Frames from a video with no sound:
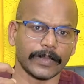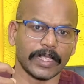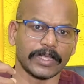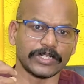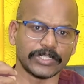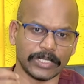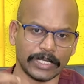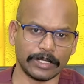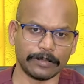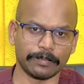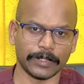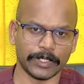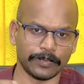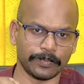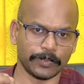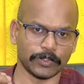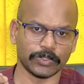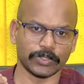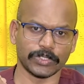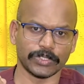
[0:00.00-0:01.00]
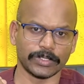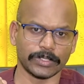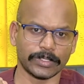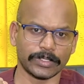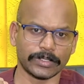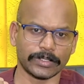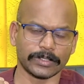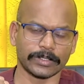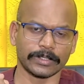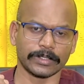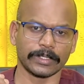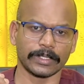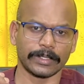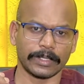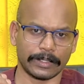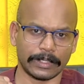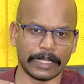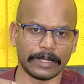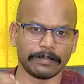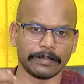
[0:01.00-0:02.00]
treatment procedures,
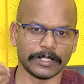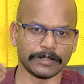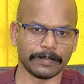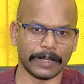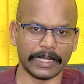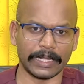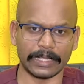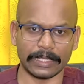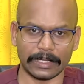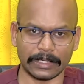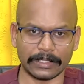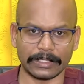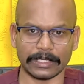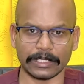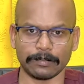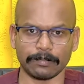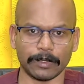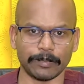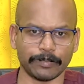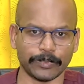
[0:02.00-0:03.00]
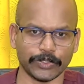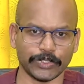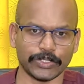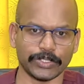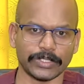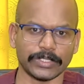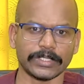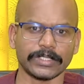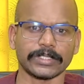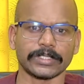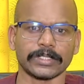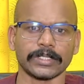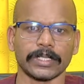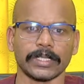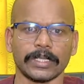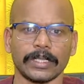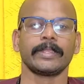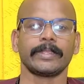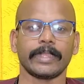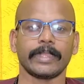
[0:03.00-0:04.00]
that means medical treatment procedures.
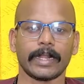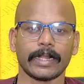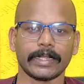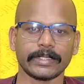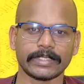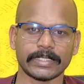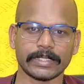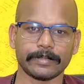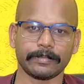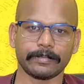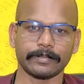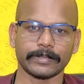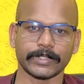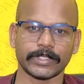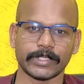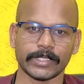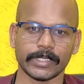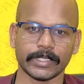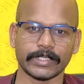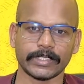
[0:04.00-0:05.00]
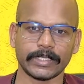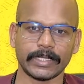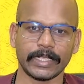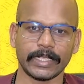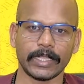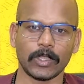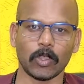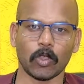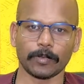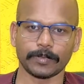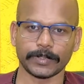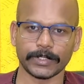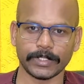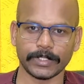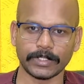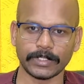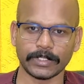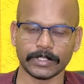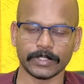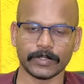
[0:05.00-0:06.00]
There are some surgery
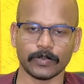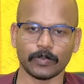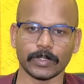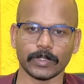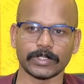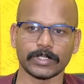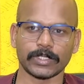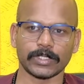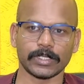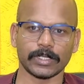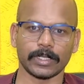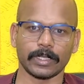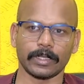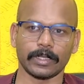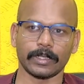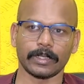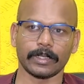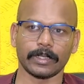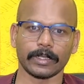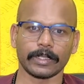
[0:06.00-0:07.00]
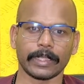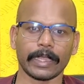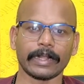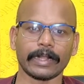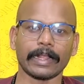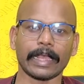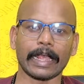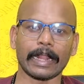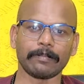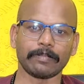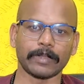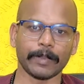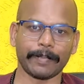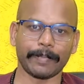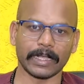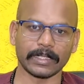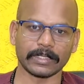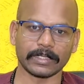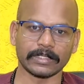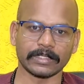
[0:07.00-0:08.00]
options which can help the
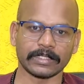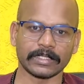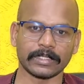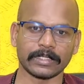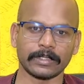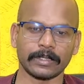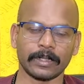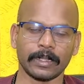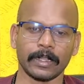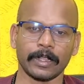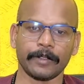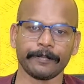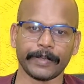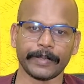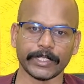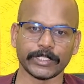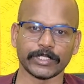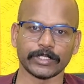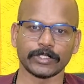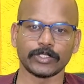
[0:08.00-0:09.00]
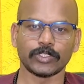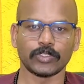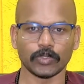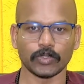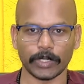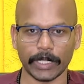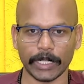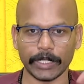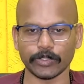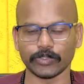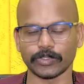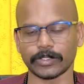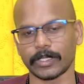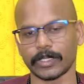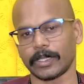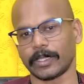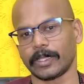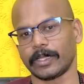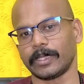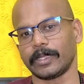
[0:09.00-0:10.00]
Parkinson patients to reduce
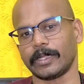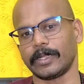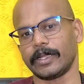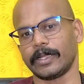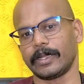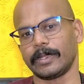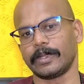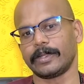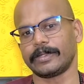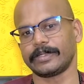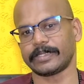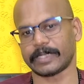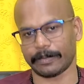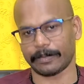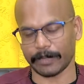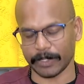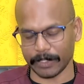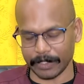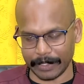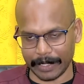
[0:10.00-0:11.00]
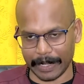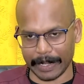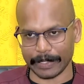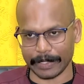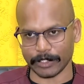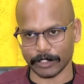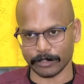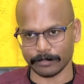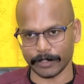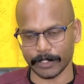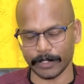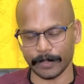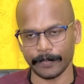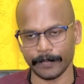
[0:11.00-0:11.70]
the tremor, hand tremor.